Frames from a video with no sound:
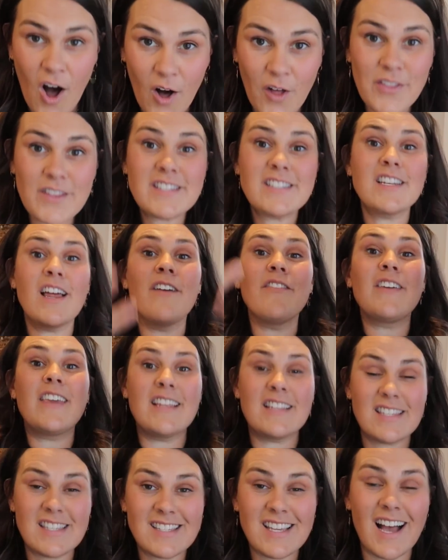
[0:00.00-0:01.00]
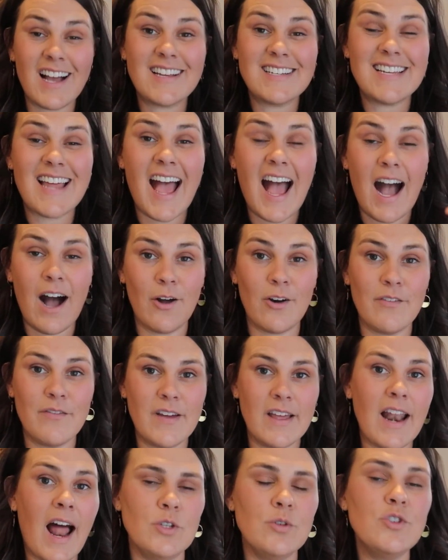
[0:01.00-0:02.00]
all the stuff gets sucked out
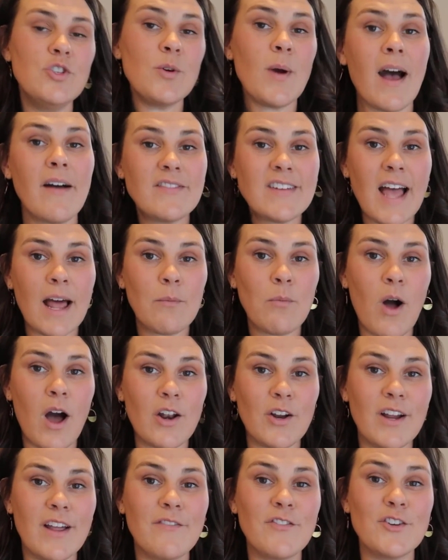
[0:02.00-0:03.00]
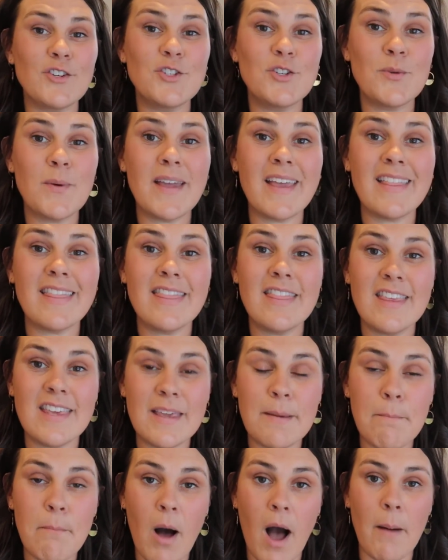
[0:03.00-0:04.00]
of it. You do have to add water if you're doing
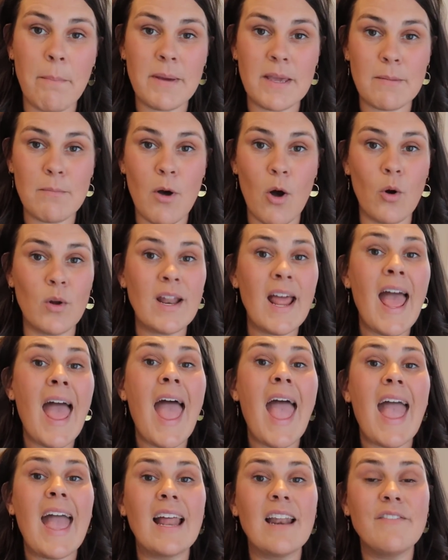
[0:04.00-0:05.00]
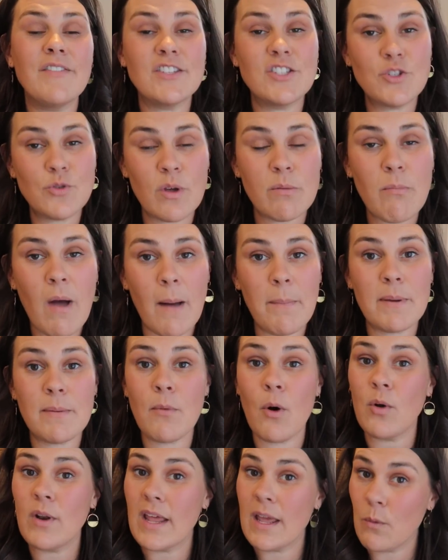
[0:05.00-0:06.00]
the mopping mode. And if it's doing mopping
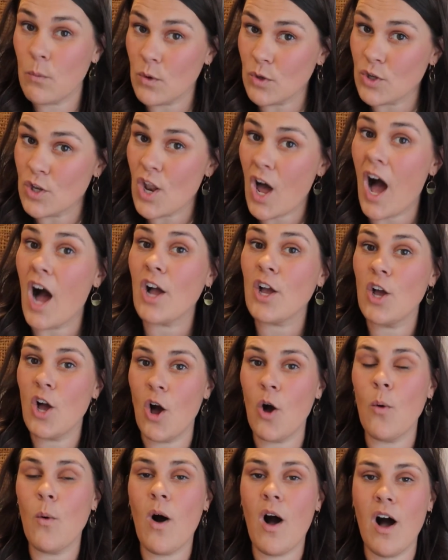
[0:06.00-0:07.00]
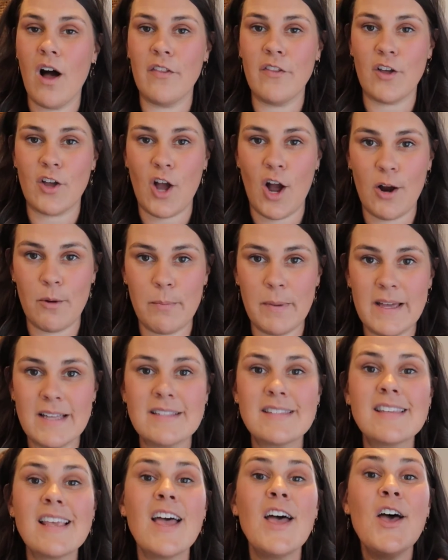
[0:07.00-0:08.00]
mode, it will not go on the
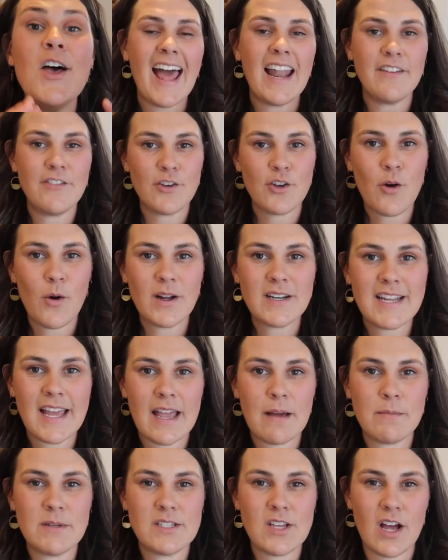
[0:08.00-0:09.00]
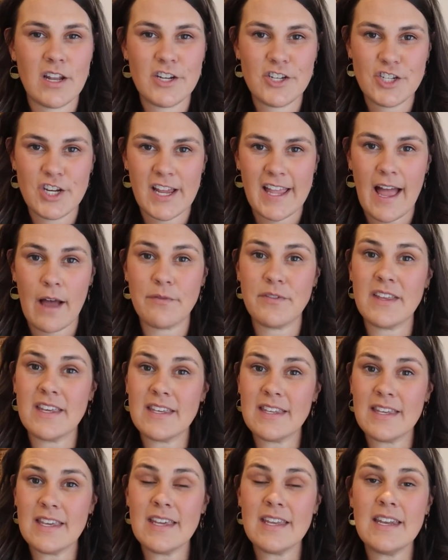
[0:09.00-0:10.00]
carpets. And if you go onto Amazon to check out the
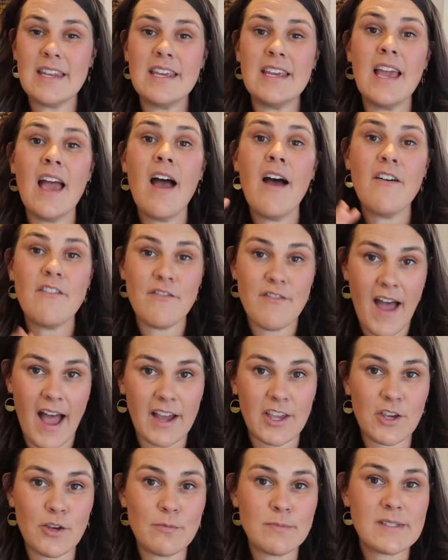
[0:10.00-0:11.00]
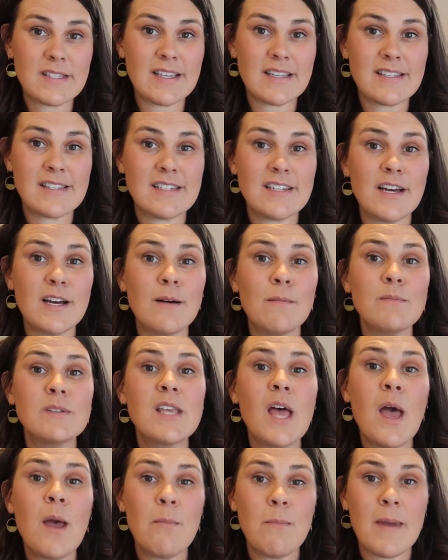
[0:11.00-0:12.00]
Yeedi vacuum
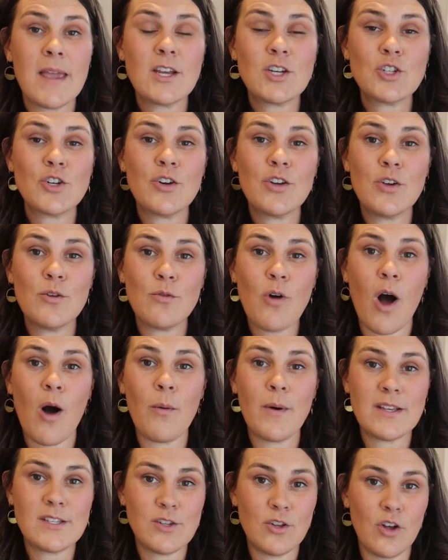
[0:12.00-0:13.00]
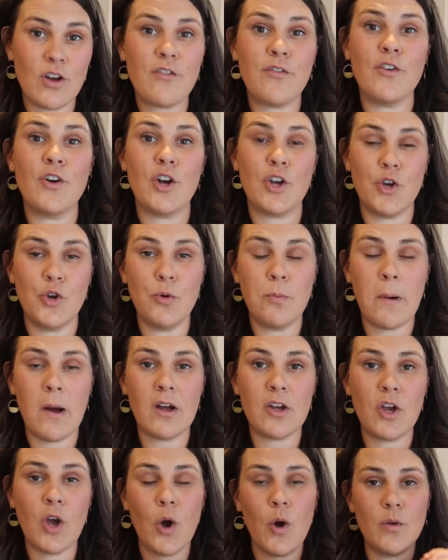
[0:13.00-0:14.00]
systems, make sure you always look for a
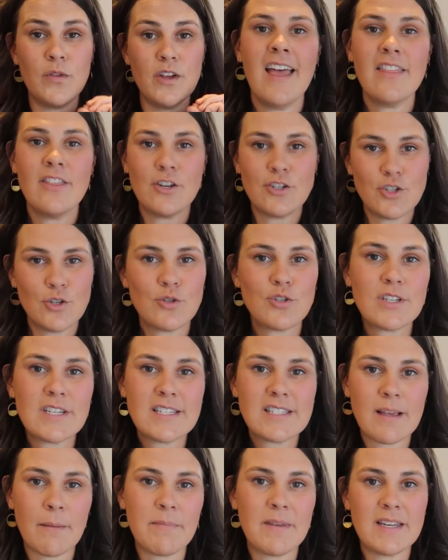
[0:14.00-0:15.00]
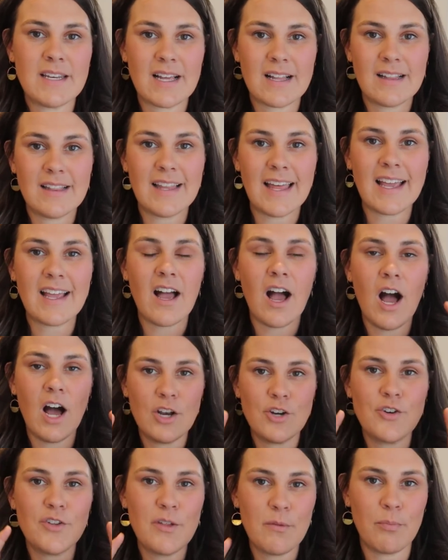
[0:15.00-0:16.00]
coupon code. There's usually something to click
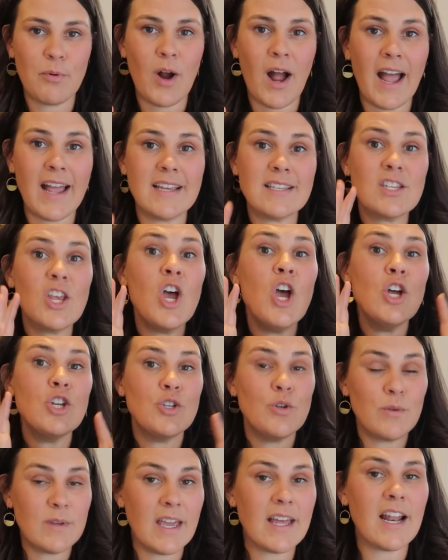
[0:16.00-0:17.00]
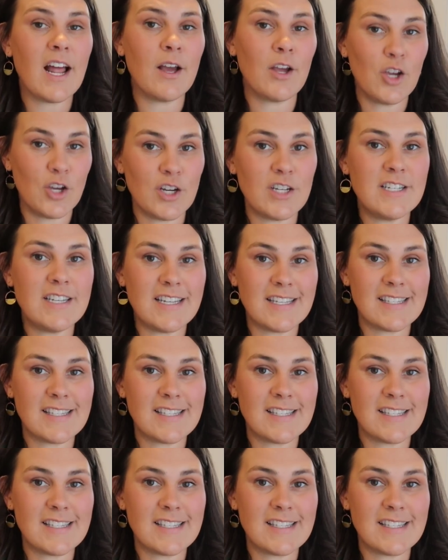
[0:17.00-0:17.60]
under the price to get a good